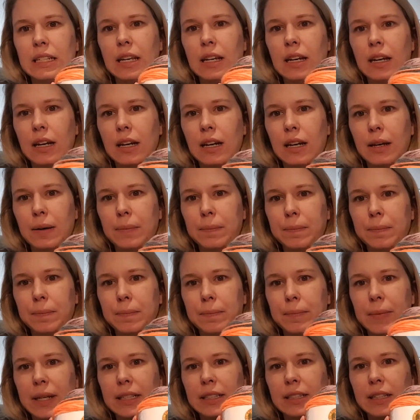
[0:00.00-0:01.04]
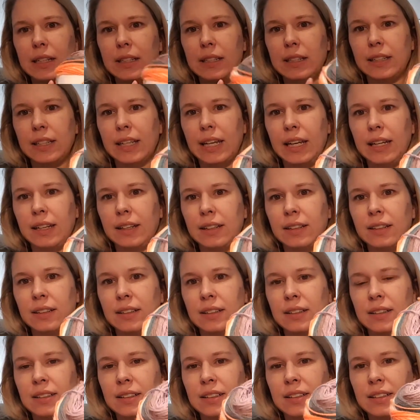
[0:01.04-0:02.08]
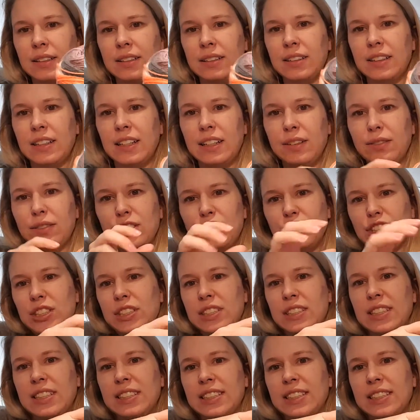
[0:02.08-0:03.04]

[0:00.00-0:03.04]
mandala cake, and it was just,